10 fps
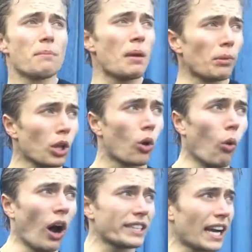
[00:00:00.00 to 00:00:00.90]
People who
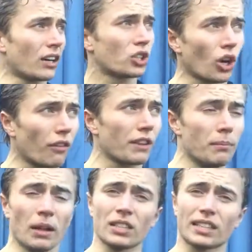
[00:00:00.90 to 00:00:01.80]
go out there and serve in the
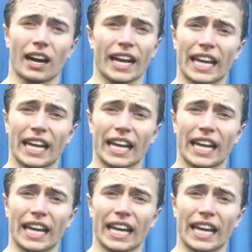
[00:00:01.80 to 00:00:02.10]
military,